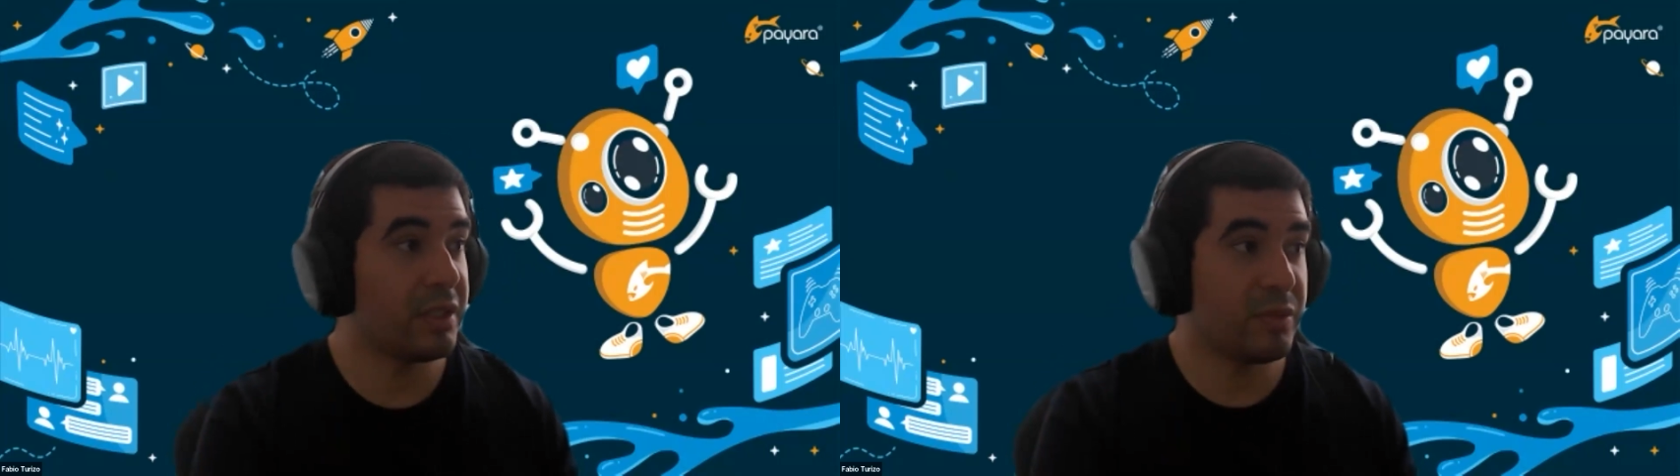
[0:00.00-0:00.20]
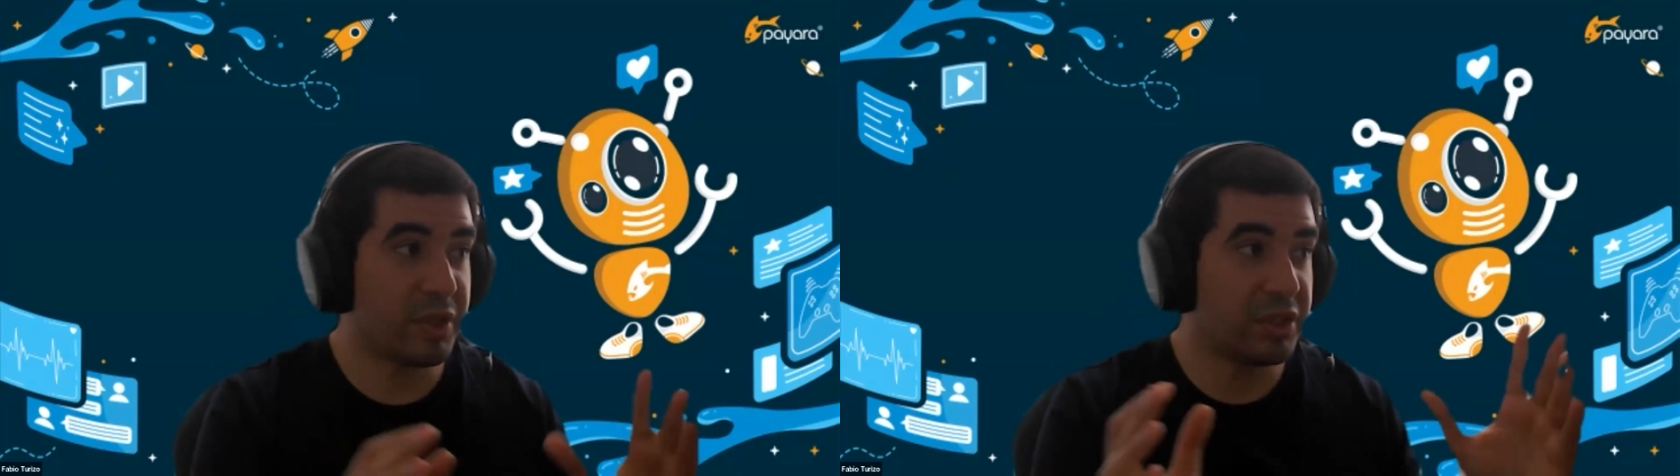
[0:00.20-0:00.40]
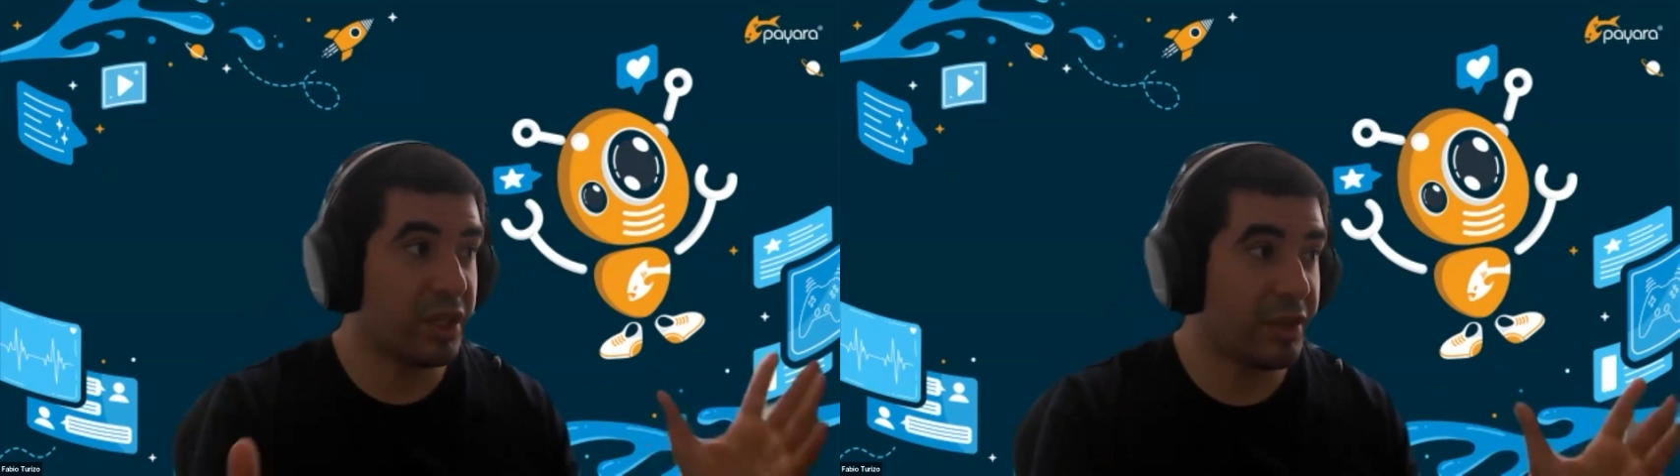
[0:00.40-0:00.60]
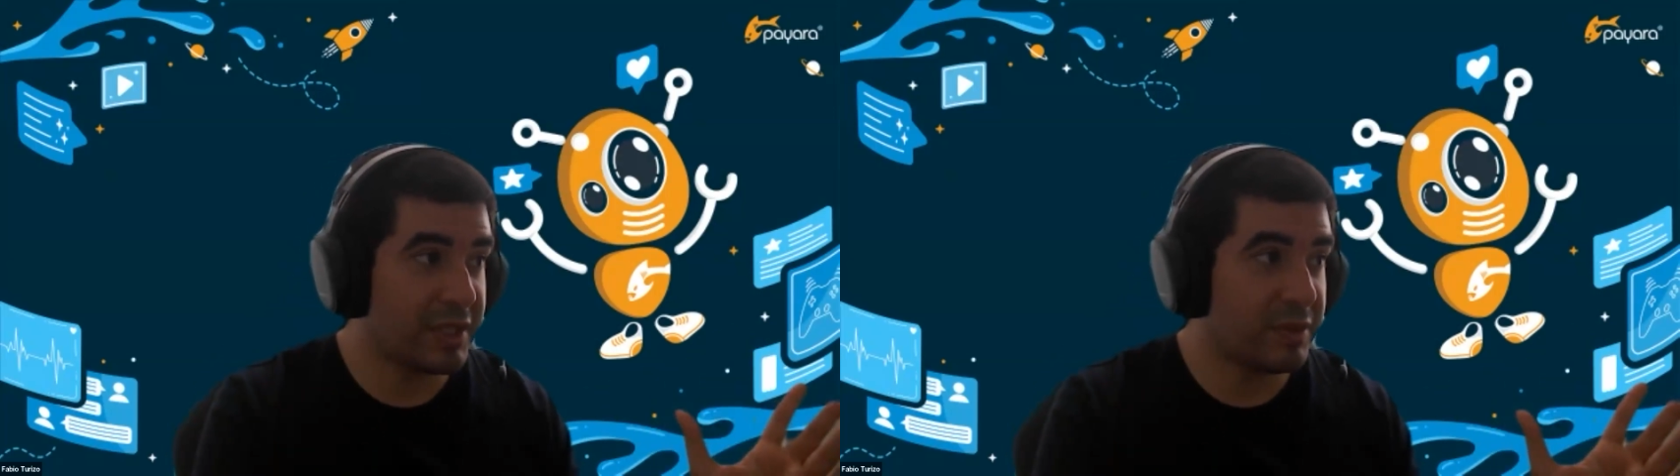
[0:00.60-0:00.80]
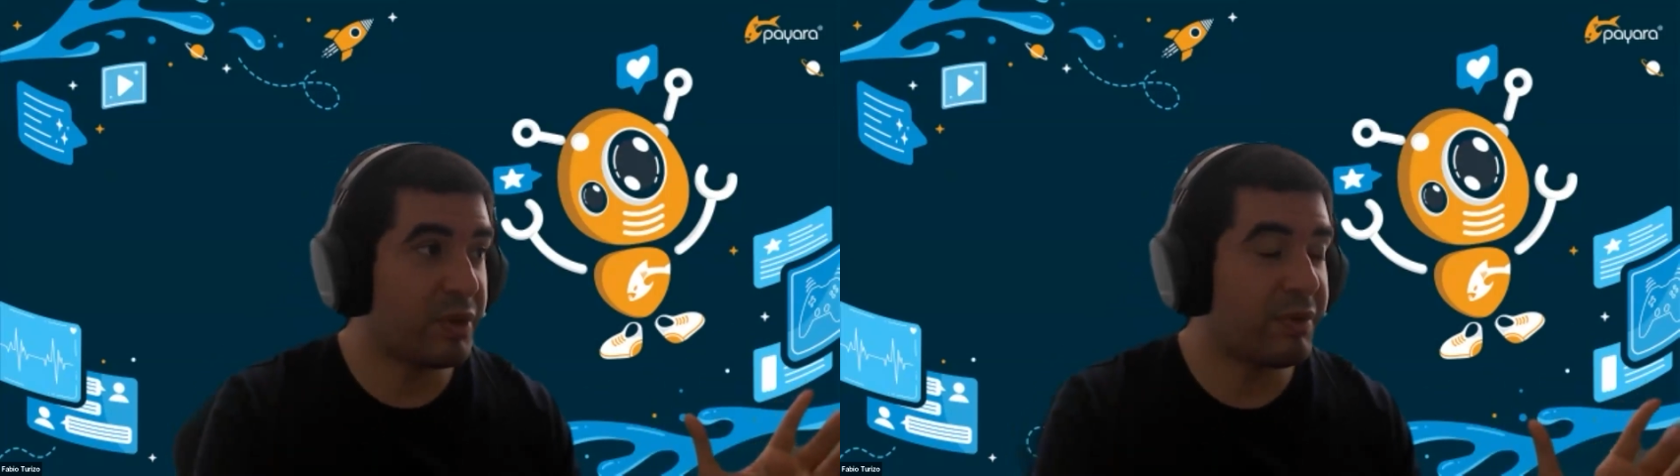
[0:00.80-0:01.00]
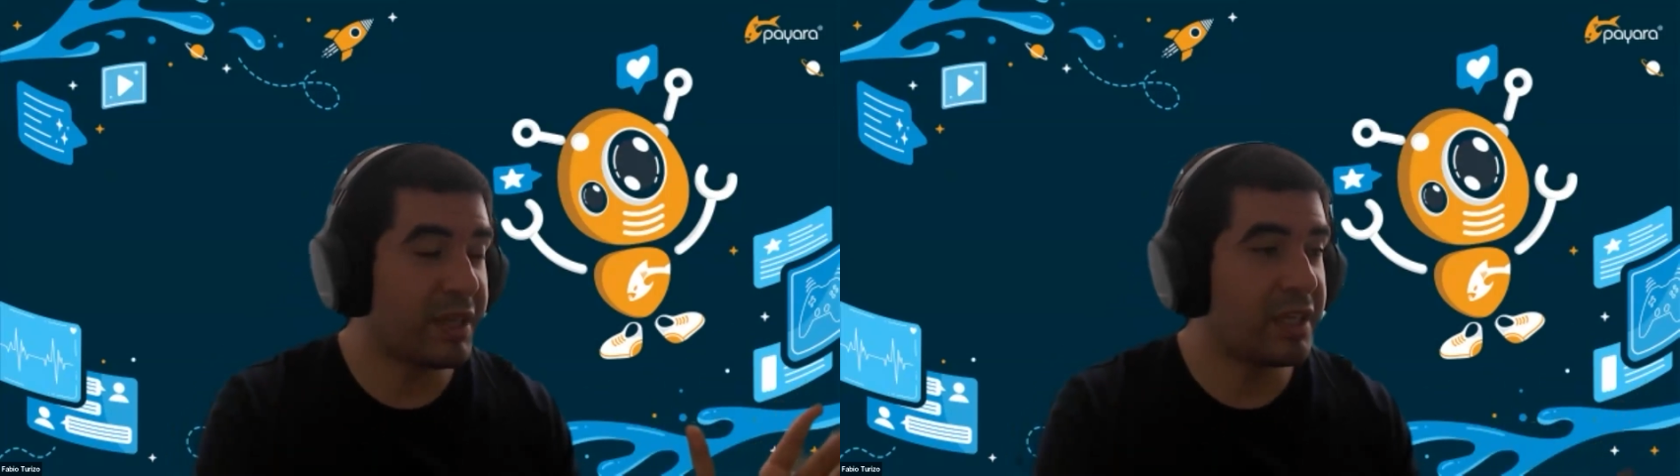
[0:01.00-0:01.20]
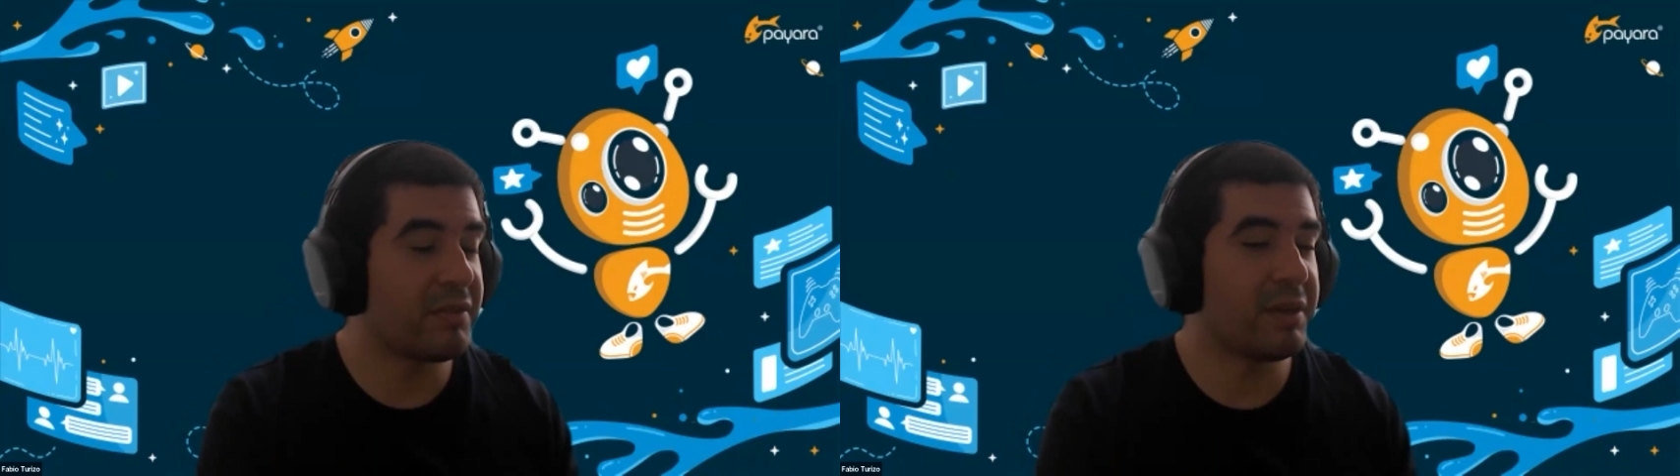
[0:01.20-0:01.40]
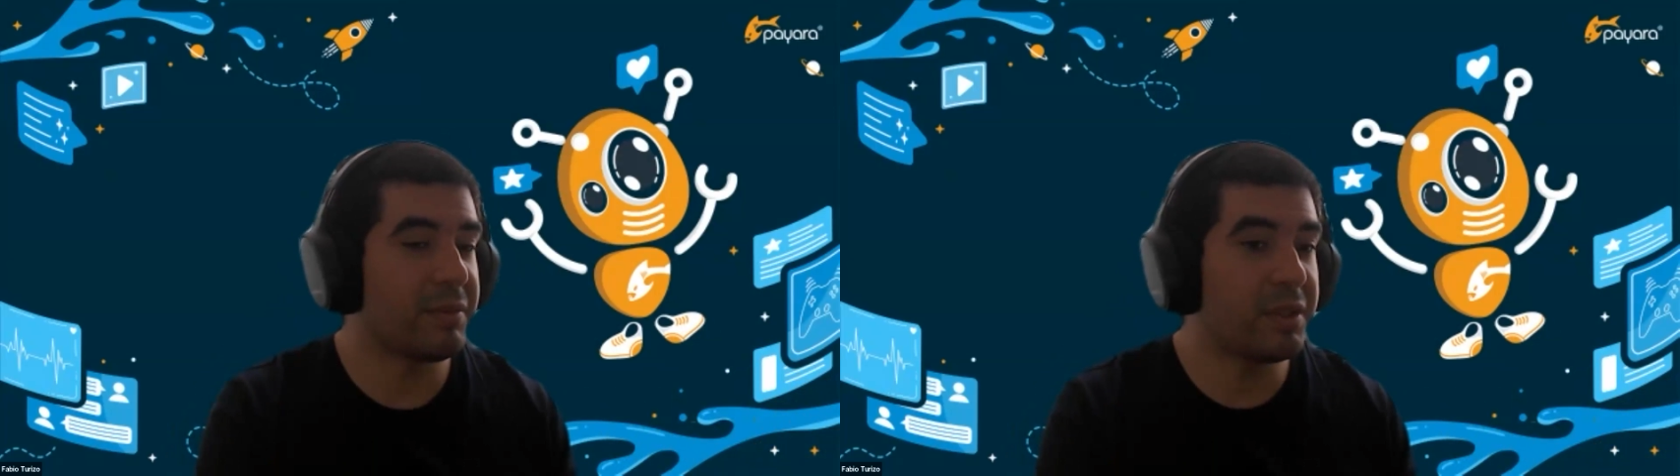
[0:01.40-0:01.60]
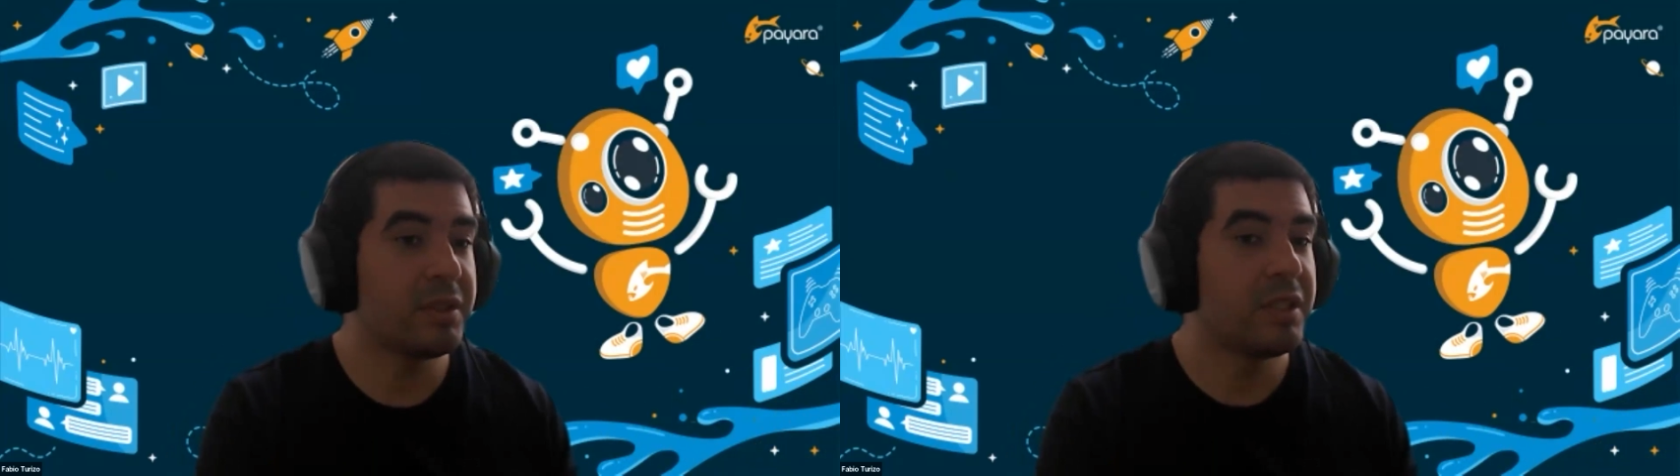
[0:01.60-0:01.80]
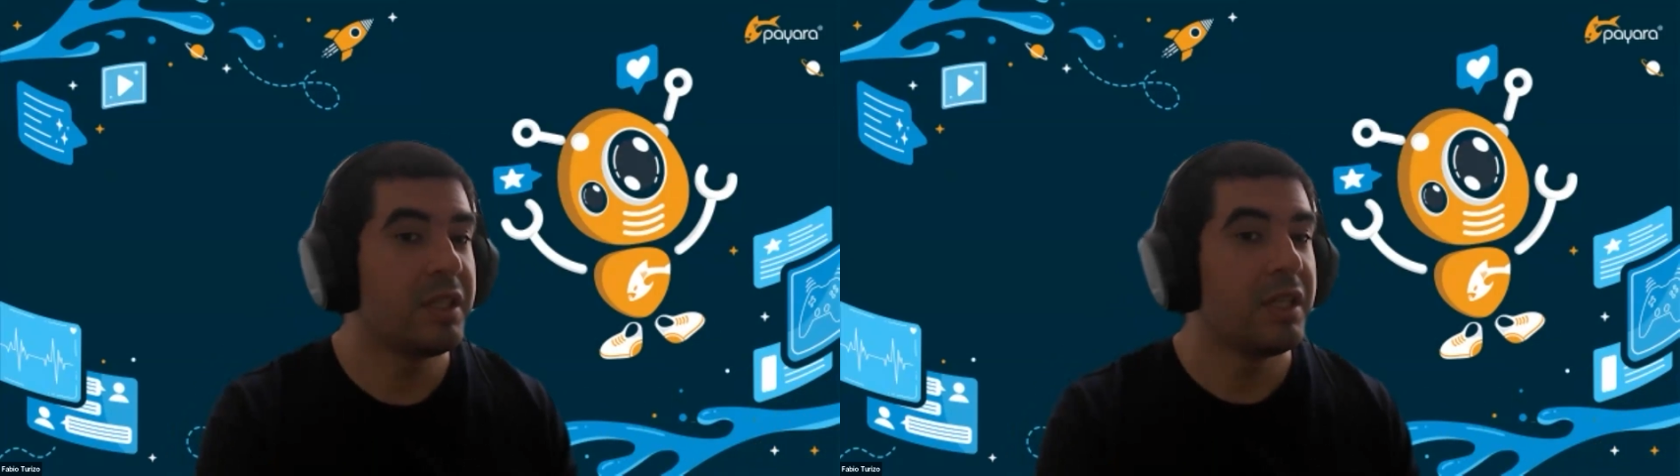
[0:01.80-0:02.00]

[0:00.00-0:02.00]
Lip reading: especially if it's publicly available.